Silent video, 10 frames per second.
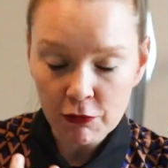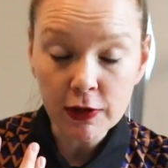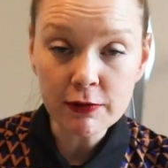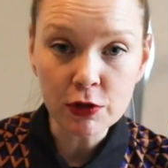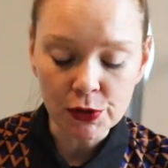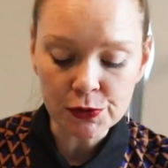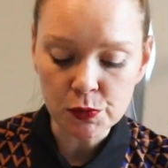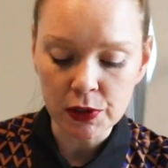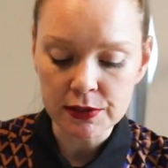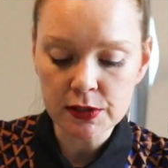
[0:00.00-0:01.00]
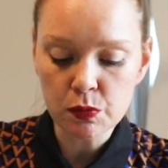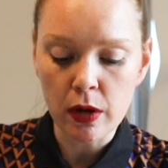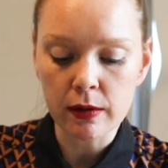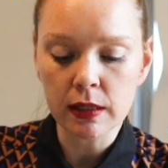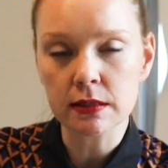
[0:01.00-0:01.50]
flavor notes, whereas this
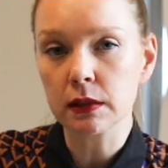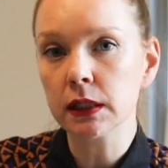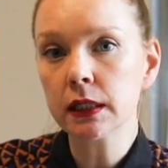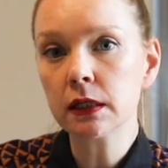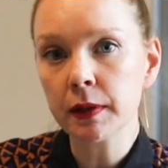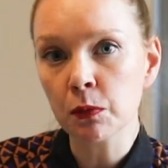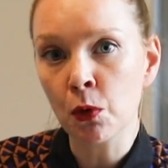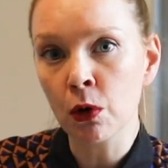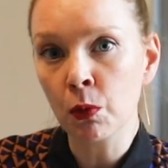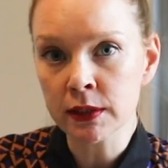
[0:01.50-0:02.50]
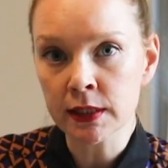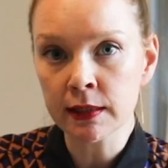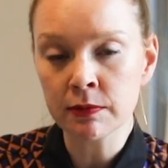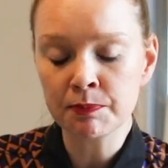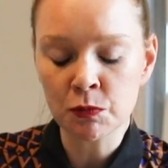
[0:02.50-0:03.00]
one is a little bit more
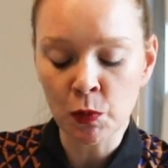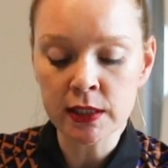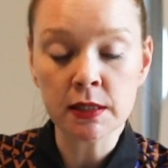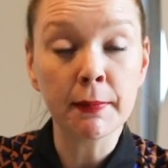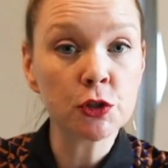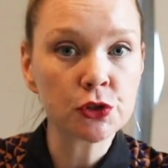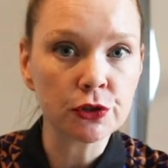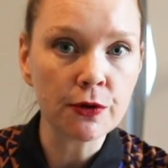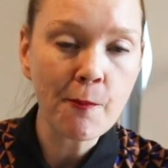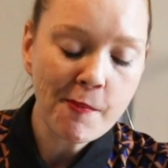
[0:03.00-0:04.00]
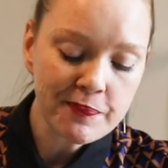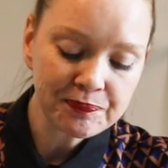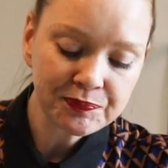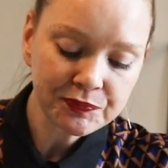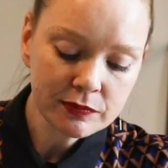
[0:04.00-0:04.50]
one-dimensional.
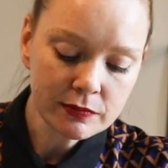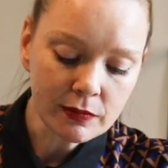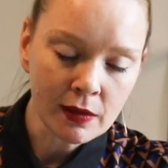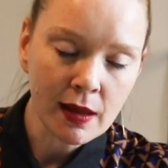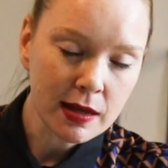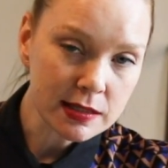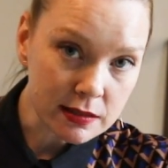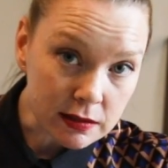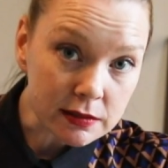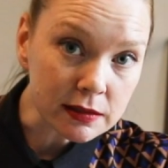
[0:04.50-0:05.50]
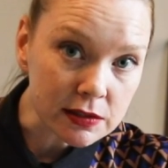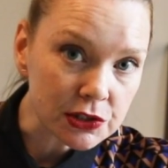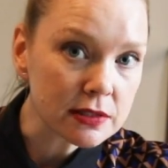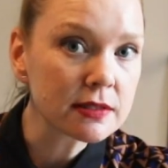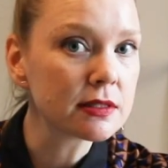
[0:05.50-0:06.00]
Still
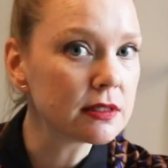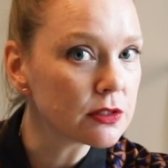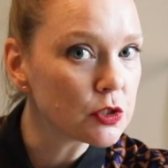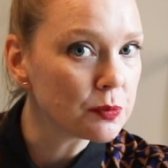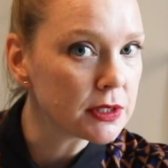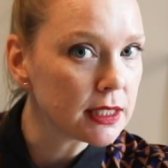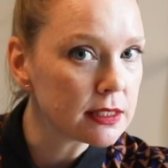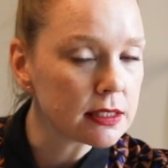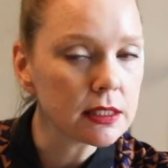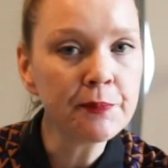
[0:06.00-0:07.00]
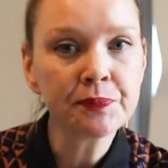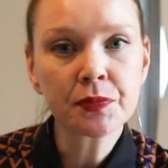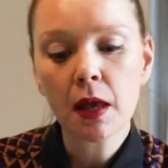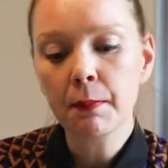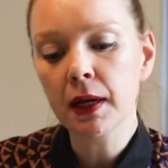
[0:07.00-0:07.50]
delicious, still super tasty,
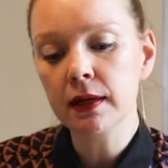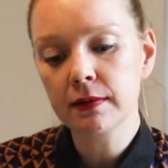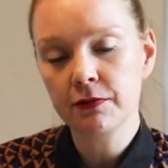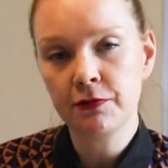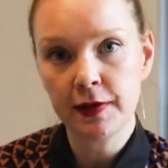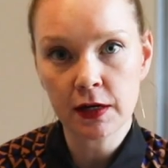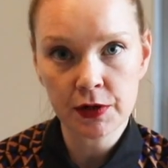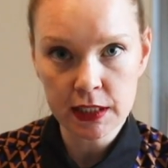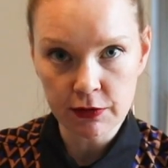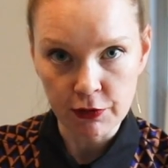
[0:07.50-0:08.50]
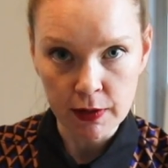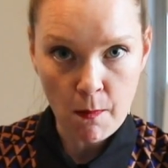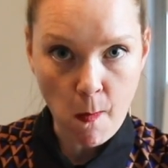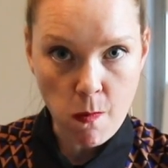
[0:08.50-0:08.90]
but very different.